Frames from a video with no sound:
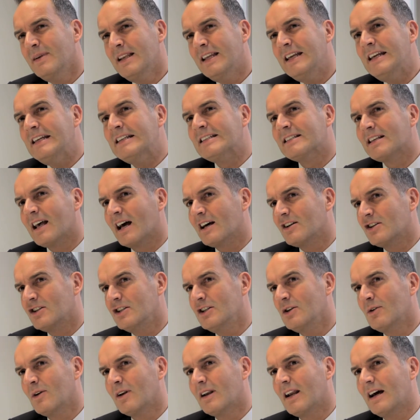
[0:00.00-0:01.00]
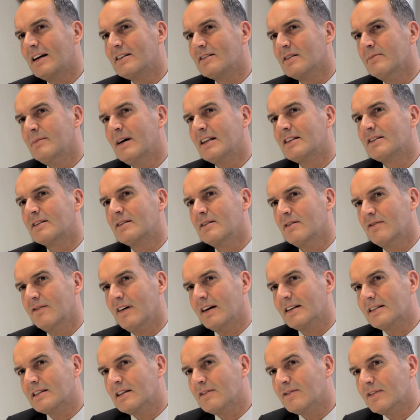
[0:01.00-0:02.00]
needs that to utilise the medicine
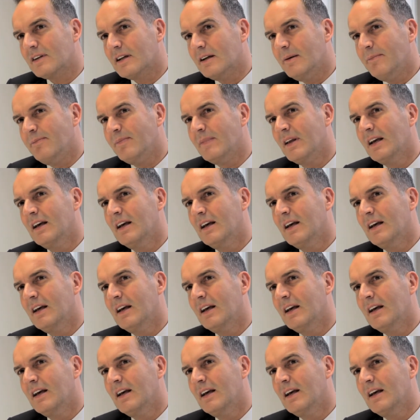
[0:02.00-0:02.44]
effectively.